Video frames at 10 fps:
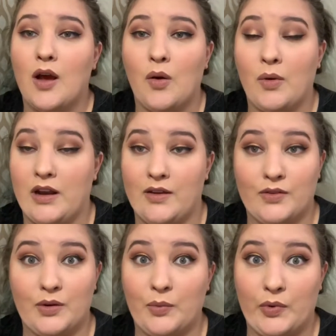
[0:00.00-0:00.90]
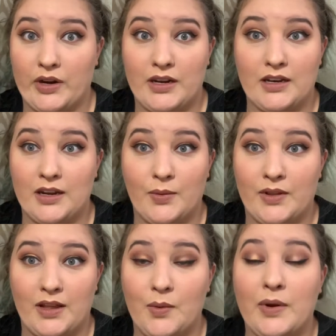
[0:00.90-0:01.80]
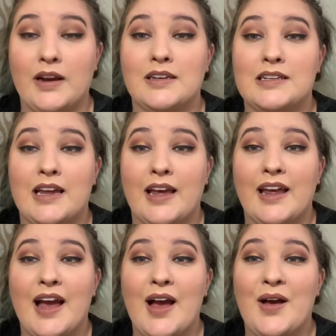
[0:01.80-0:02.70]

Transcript: Whatever, we're going to deal with it and wear it today.